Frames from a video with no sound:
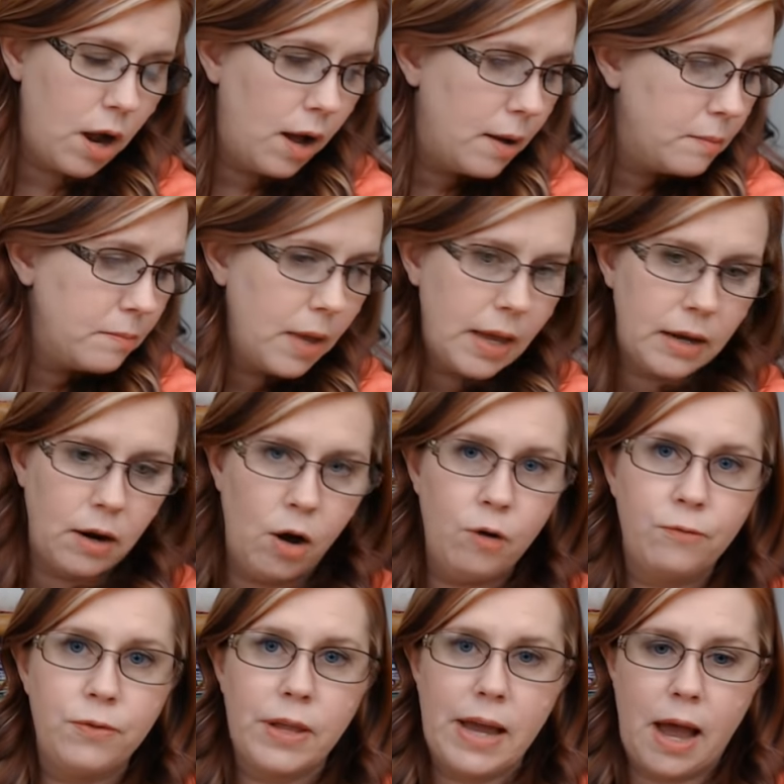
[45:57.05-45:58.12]
Um, and
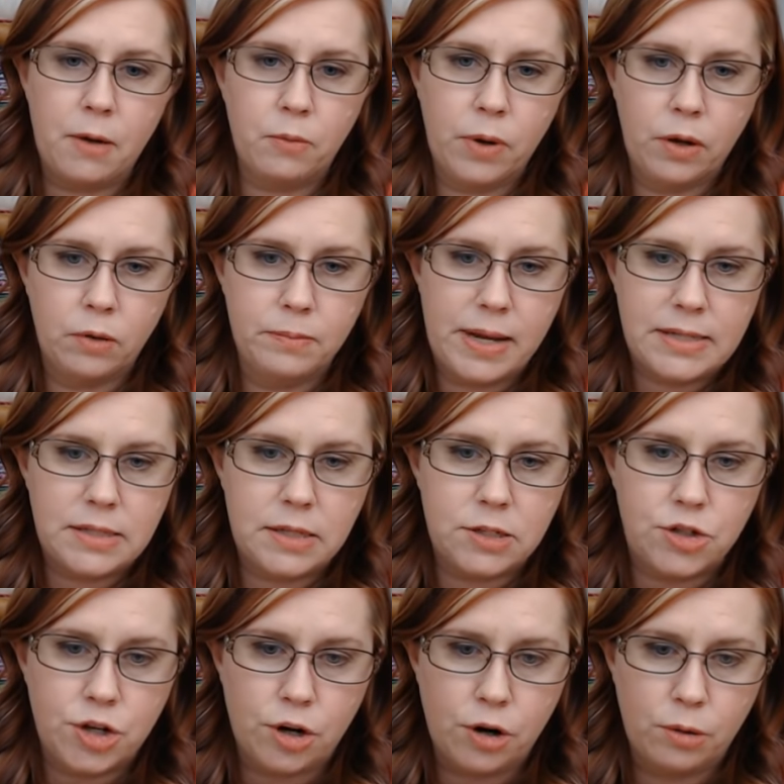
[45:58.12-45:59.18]
hopefully I will
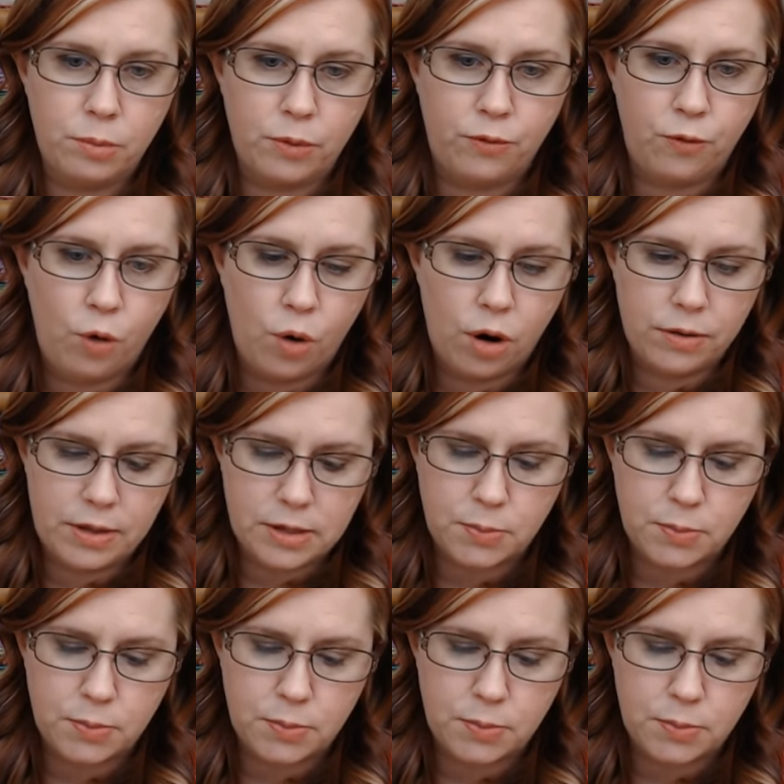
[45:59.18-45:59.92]
message her before this